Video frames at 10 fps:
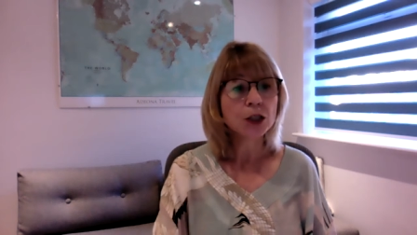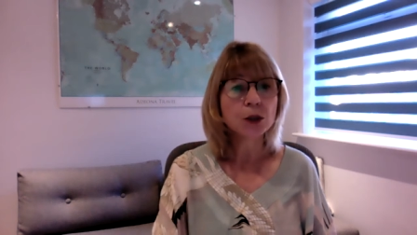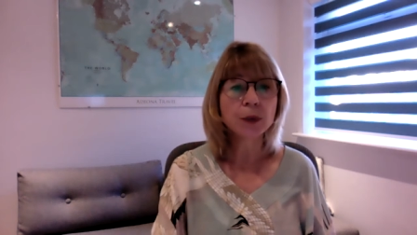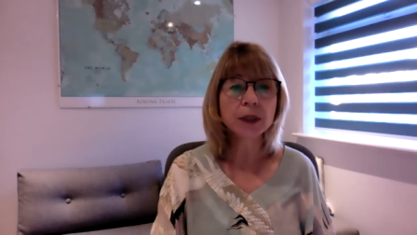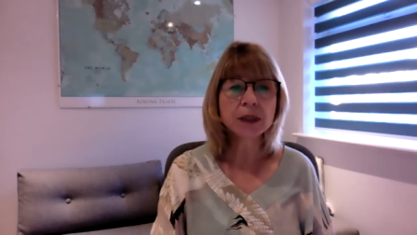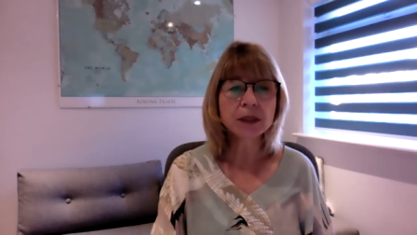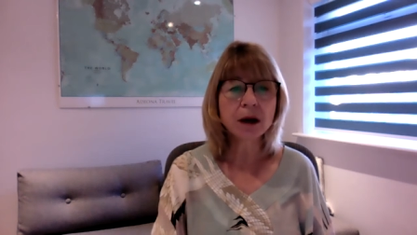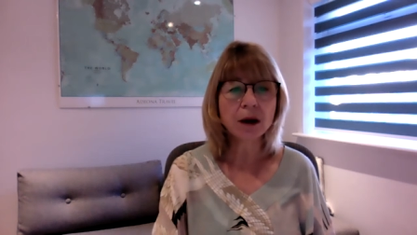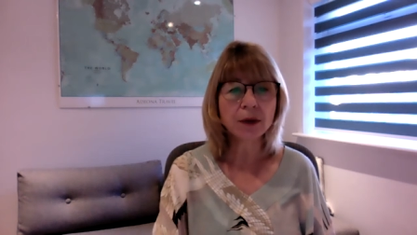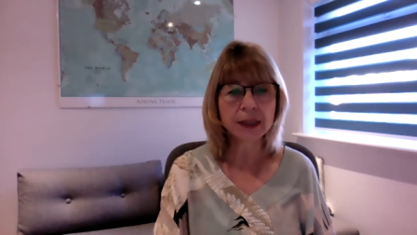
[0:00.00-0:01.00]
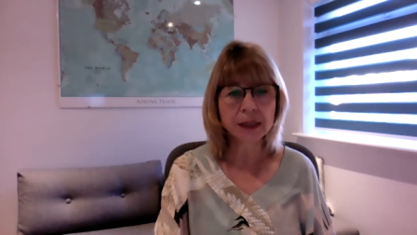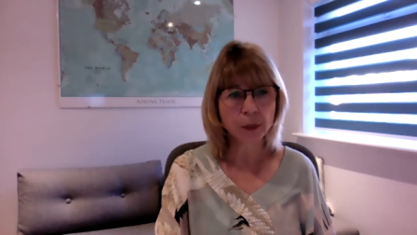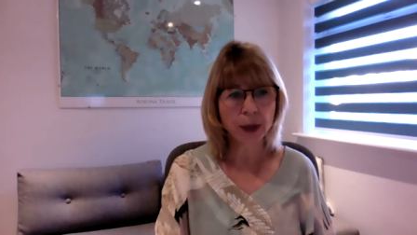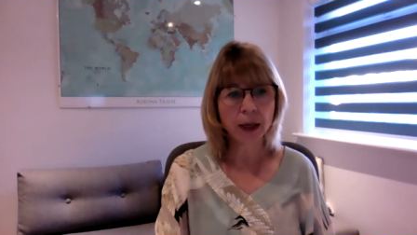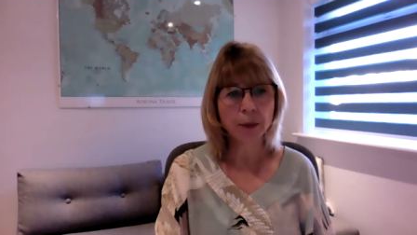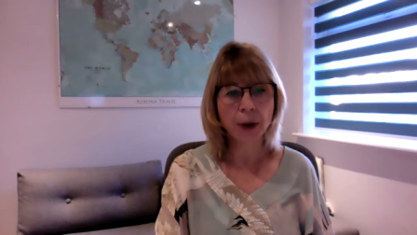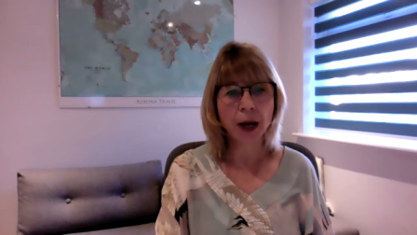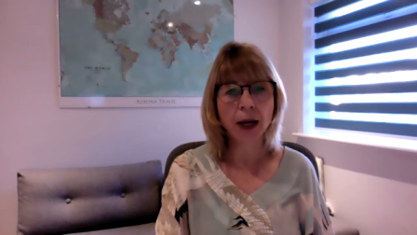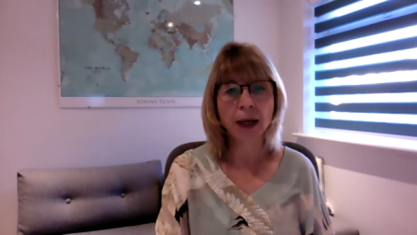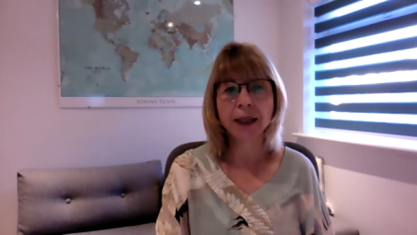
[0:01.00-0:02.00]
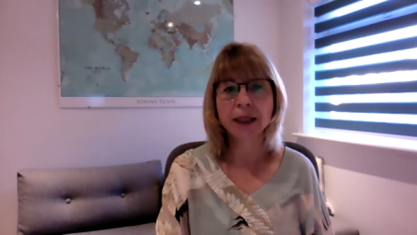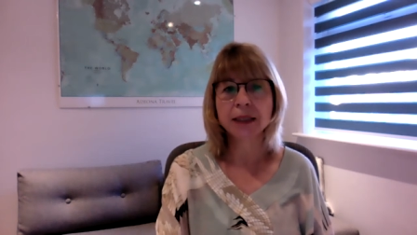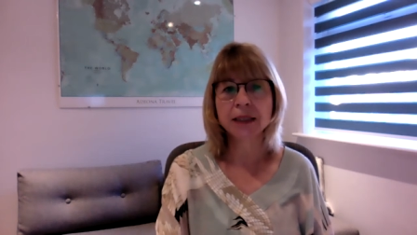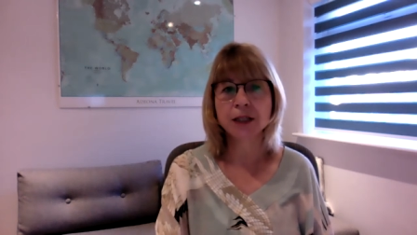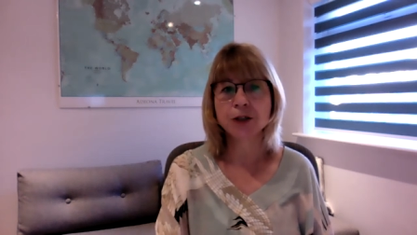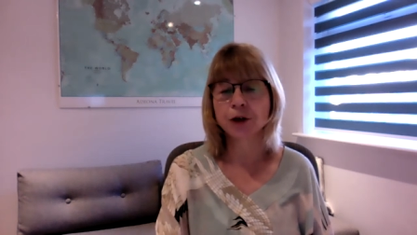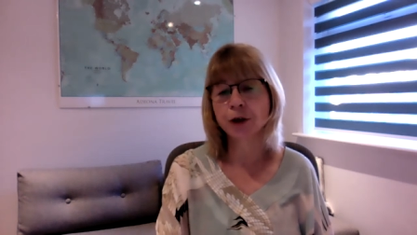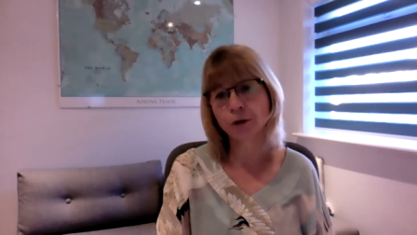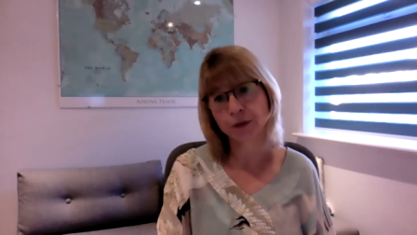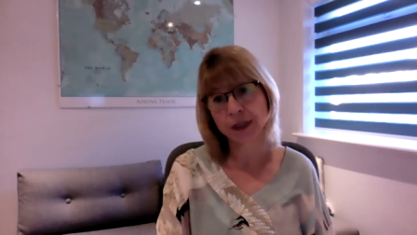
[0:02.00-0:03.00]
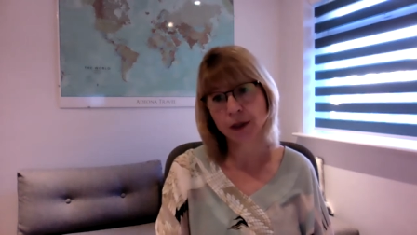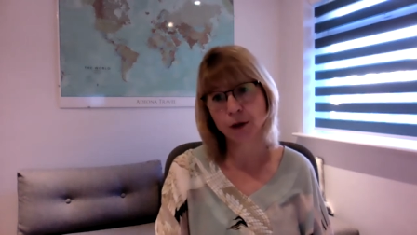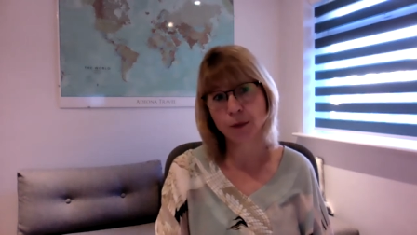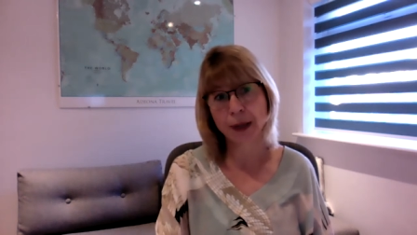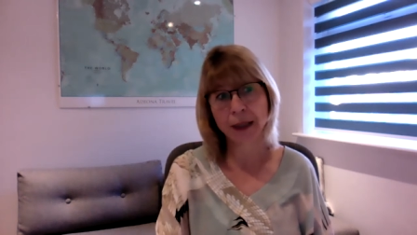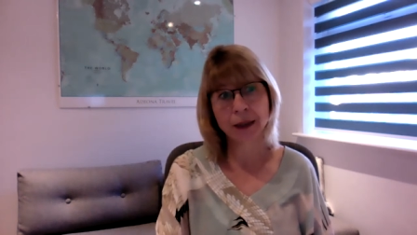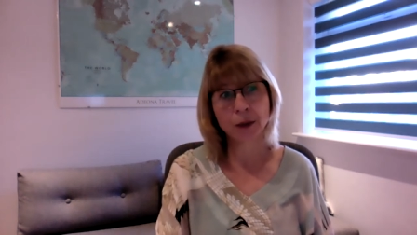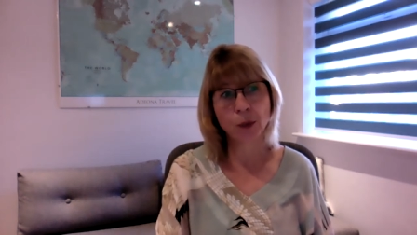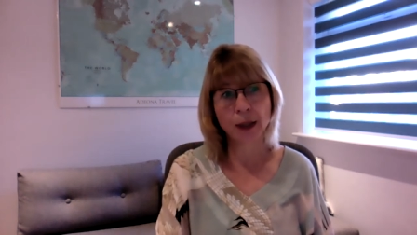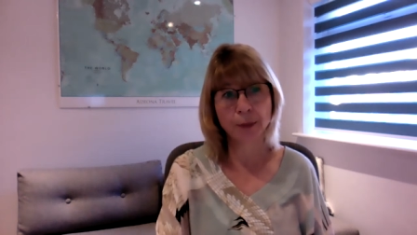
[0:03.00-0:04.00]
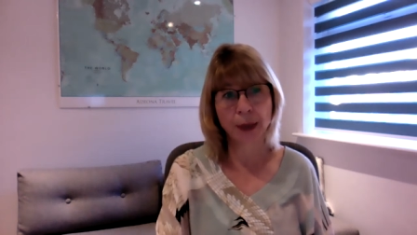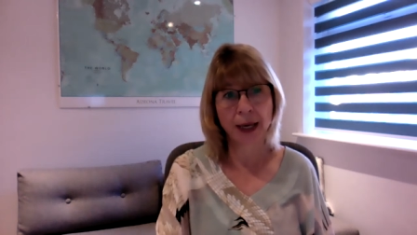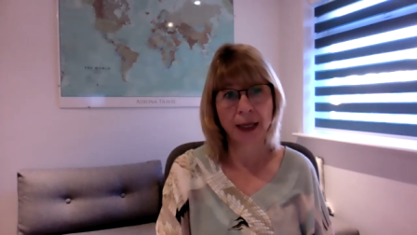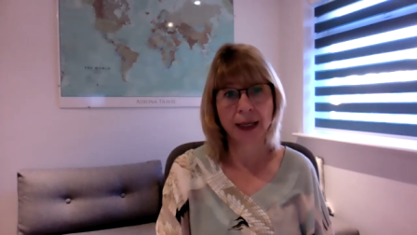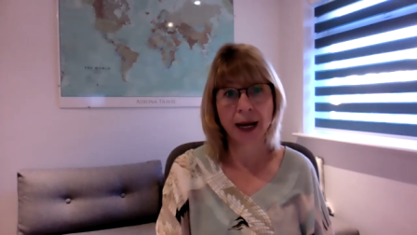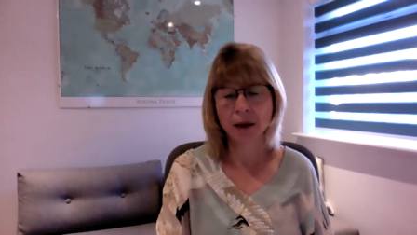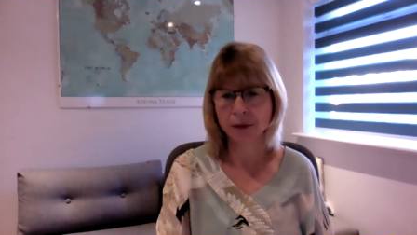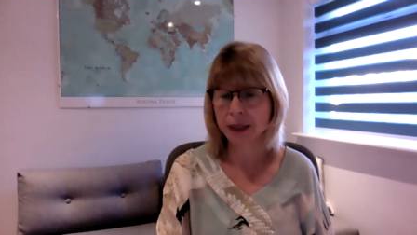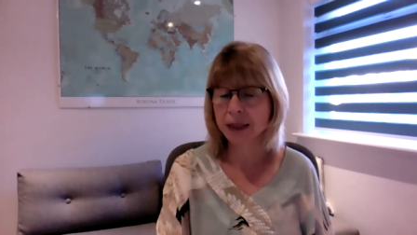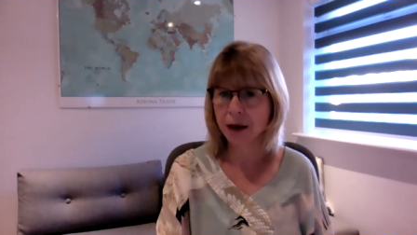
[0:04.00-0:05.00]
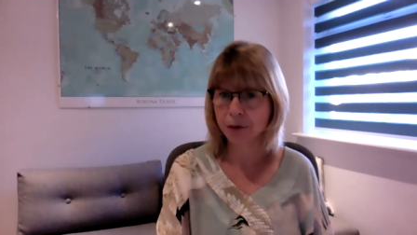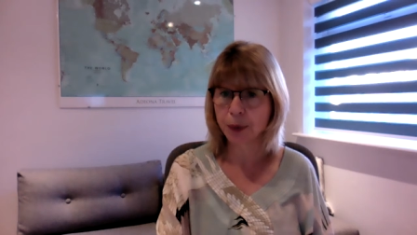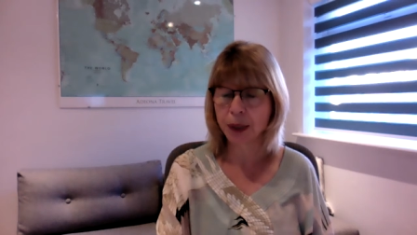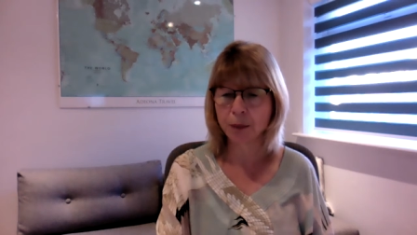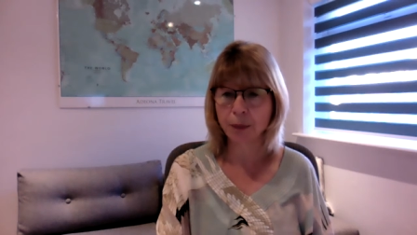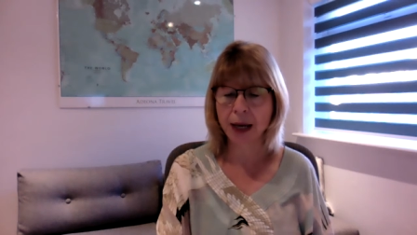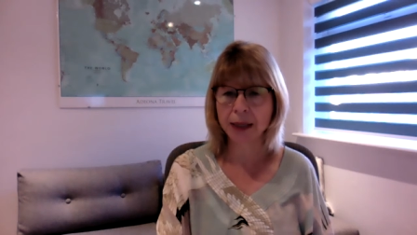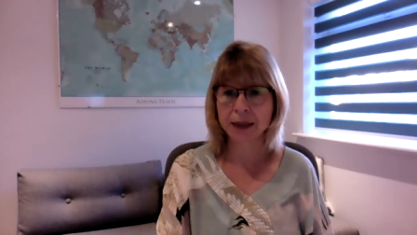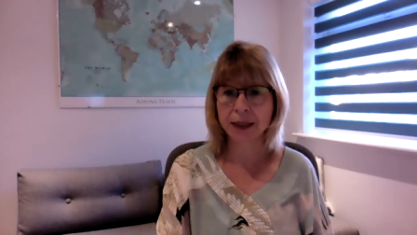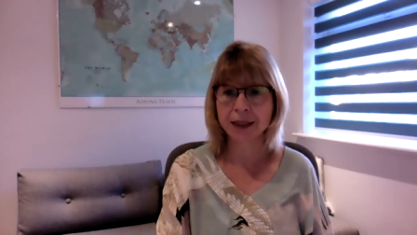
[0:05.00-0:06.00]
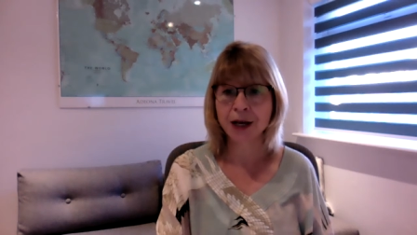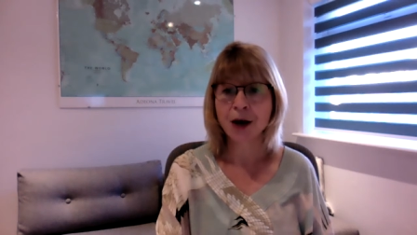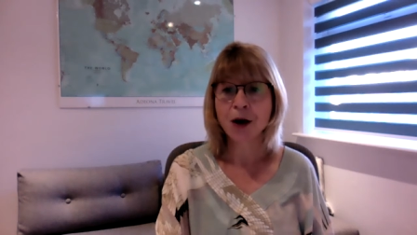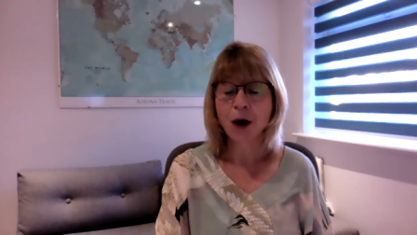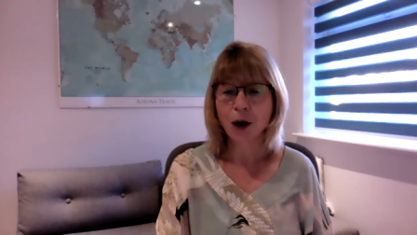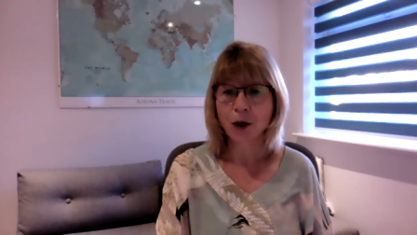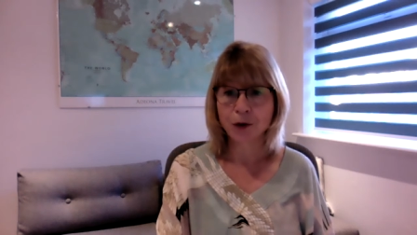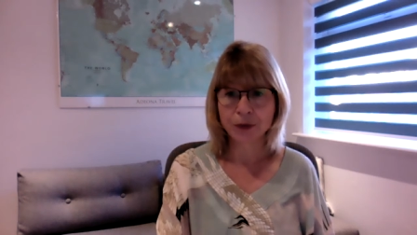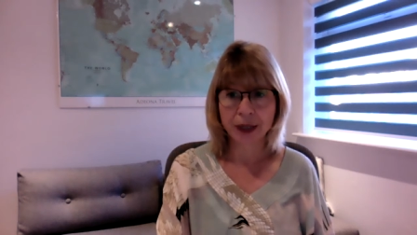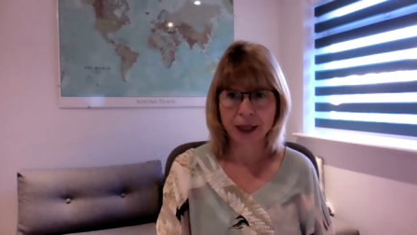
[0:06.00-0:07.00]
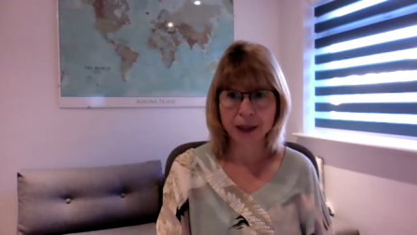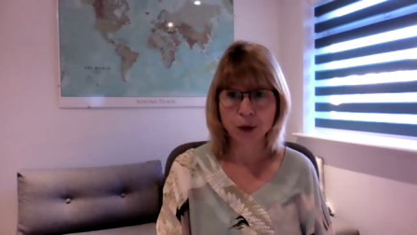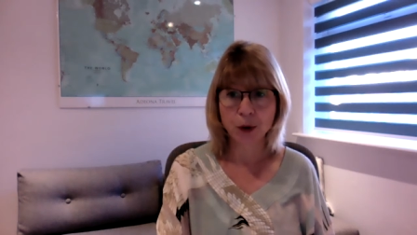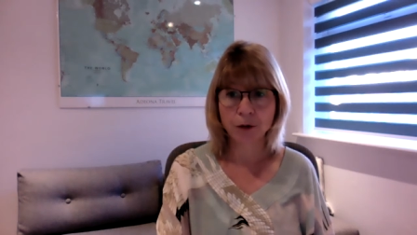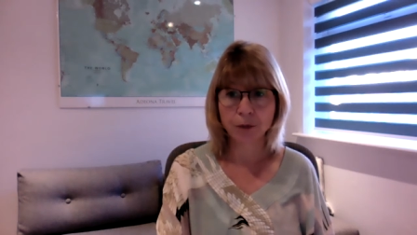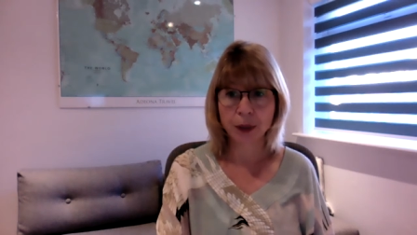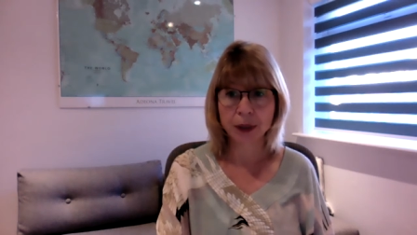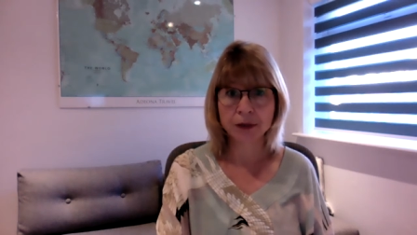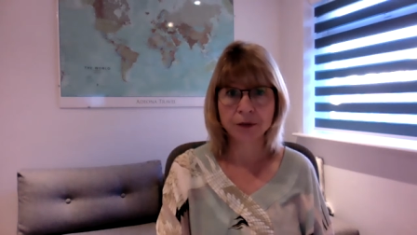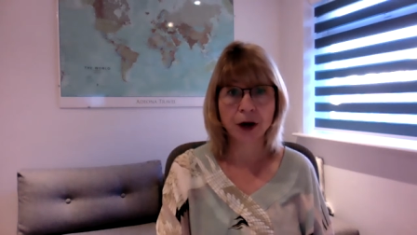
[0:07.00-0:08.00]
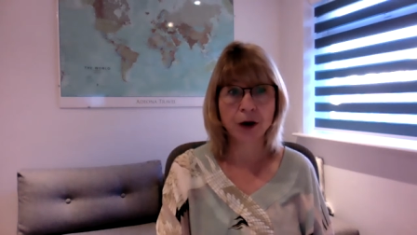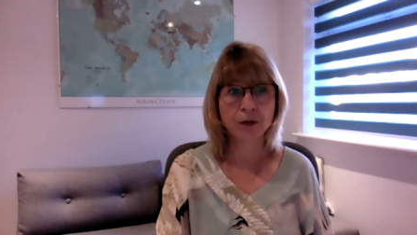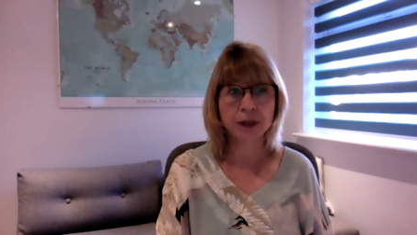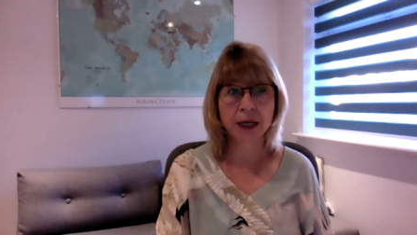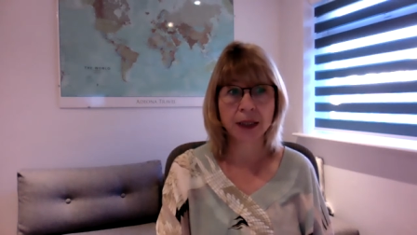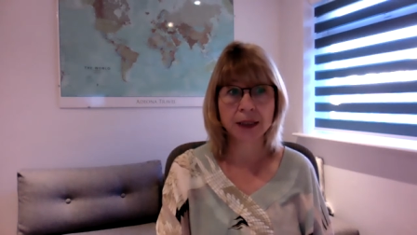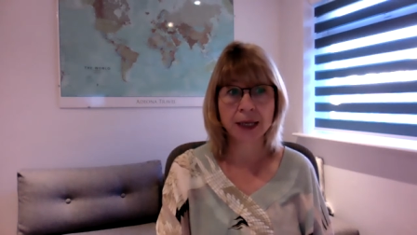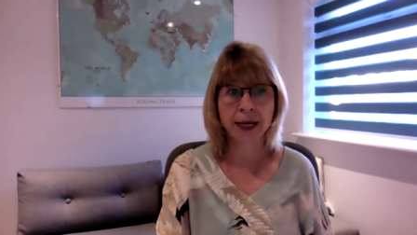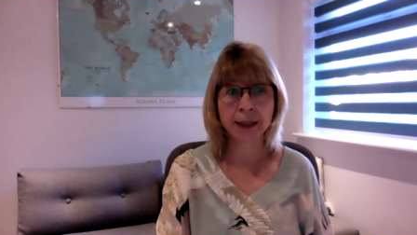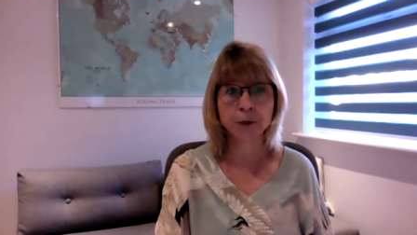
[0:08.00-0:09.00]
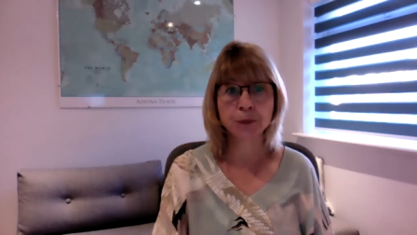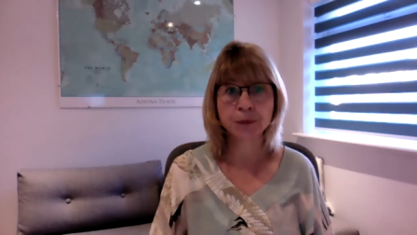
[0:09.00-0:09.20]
so we're going to start this week by considering your physical and mental well-being and how these have been impacted over the last 12 months of COVID-19.